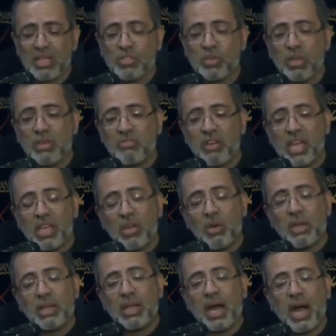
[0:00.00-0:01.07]
So if I
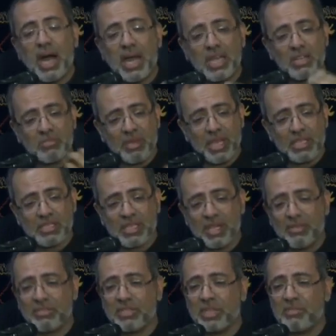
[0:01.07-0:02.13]
go and hide
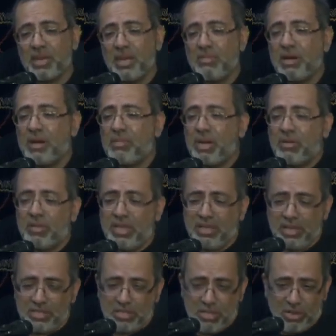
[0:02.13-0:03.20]
myself, then my Baba will
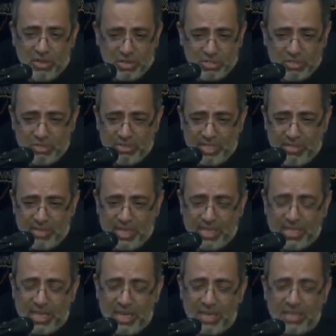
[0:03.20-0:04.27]
not go to the
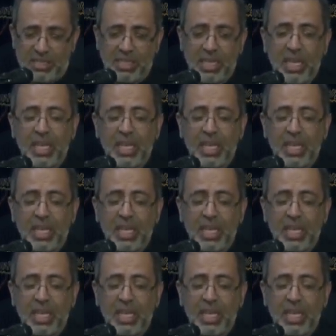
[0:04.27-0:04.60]
Maidan.